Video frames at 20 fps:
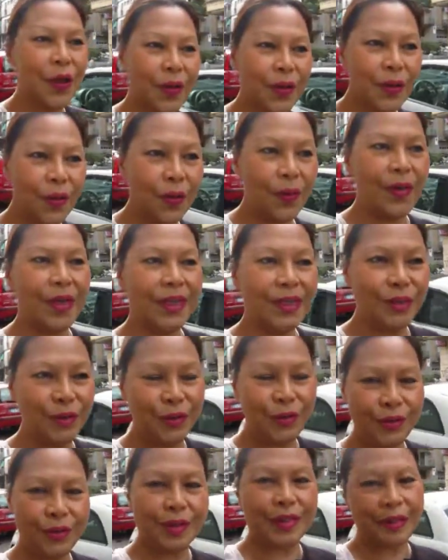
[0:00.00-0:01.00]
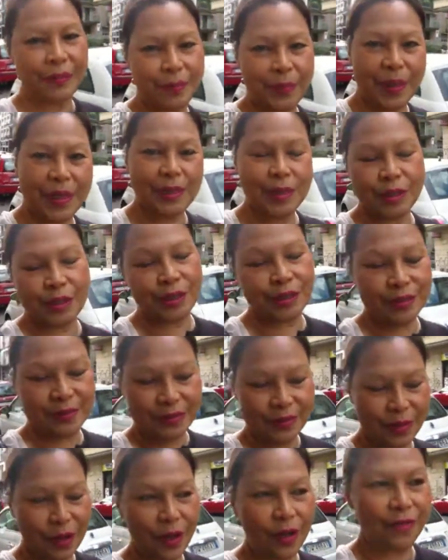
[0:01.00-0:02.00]
going to a pension
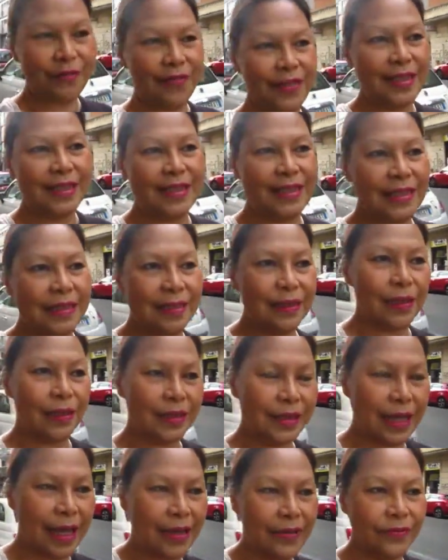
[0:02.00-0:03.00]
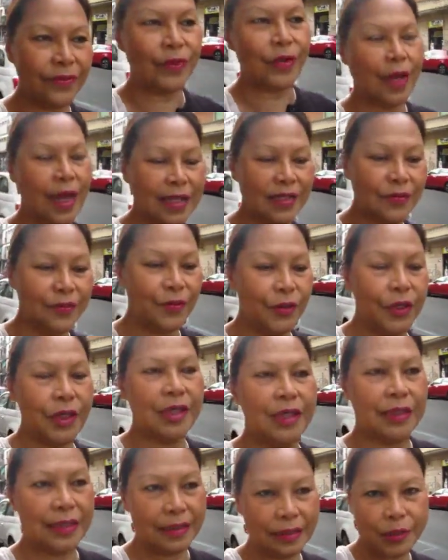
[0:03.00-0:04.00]
office because I have to ask for
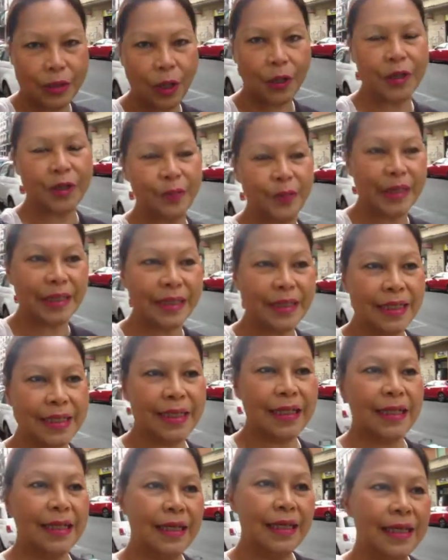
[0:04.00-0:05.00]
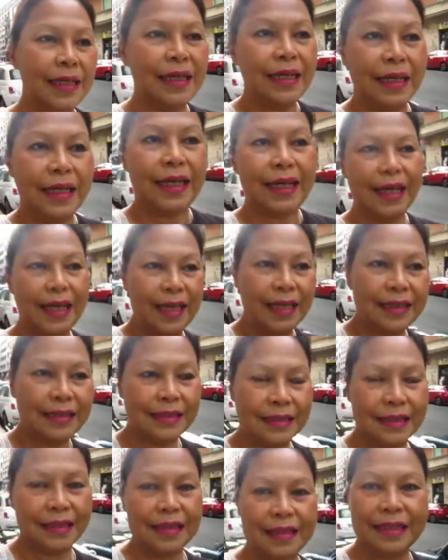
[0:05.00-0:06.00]
a document. And
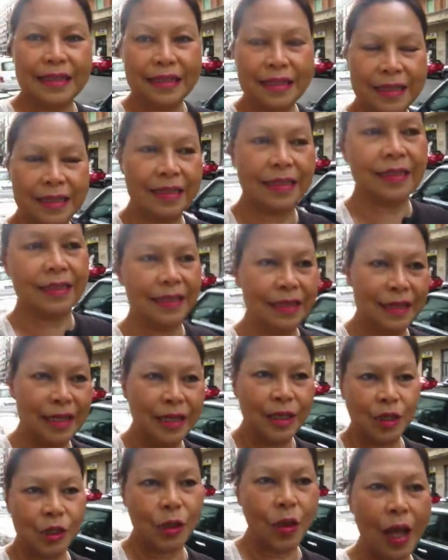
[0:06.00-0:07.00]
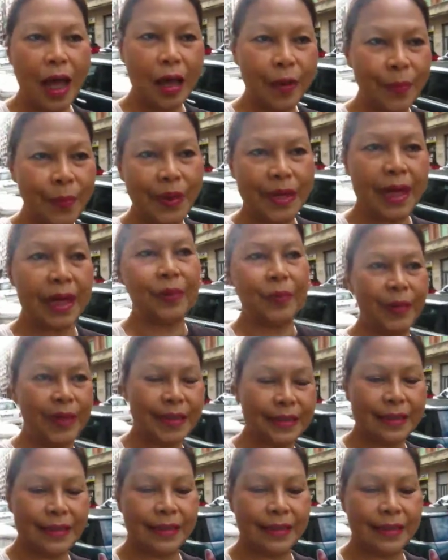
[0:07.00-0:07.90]
so happened I met